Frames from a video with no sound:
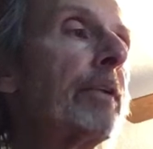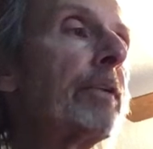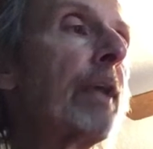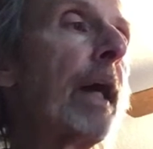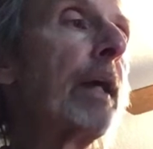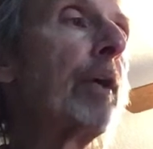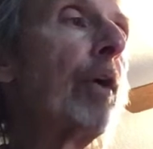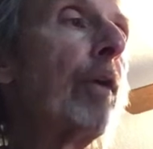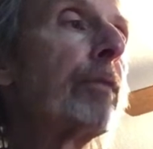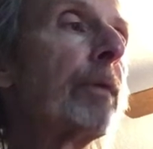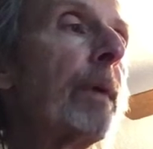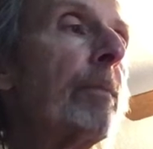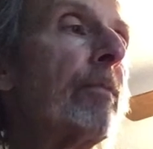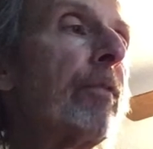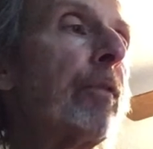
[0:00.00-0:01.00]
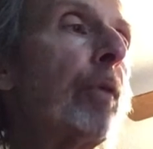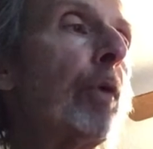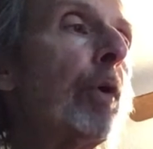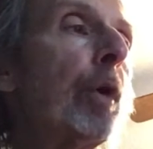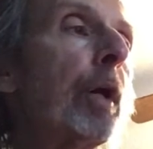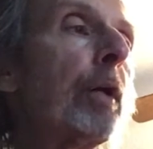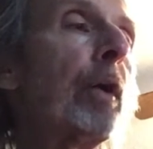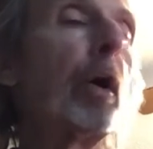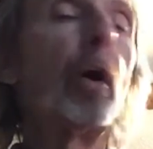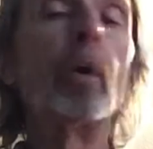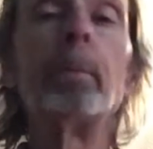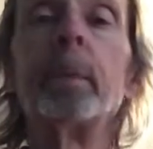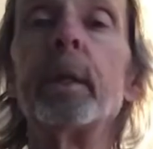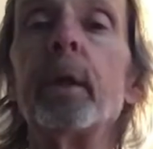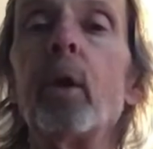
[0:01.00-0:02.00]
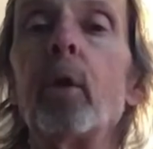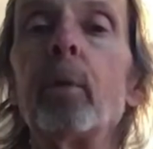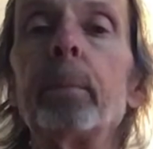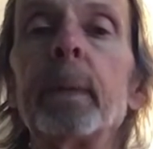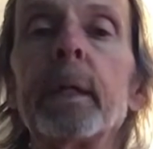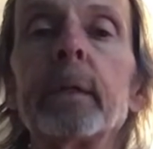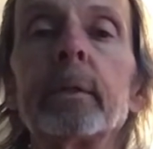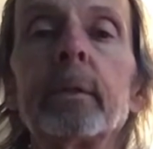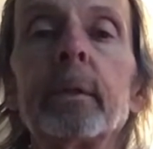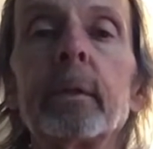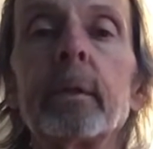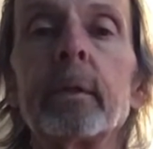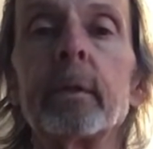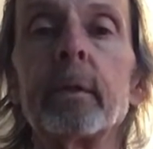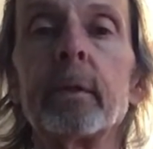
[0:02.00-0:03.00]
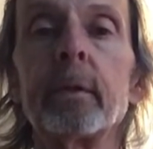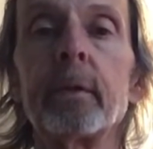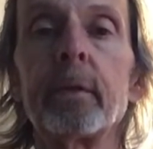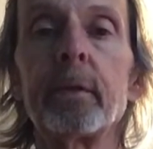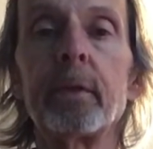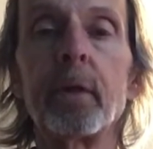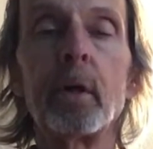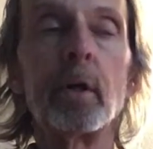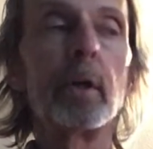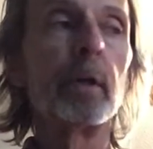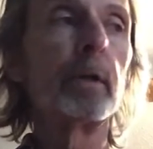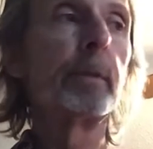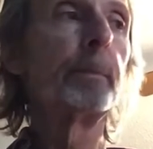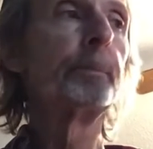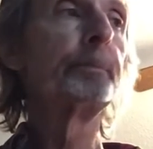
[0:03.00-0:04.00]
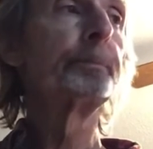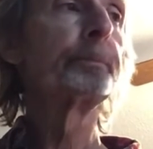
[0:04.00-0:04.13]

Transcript: is I go from 4 open open 3rd,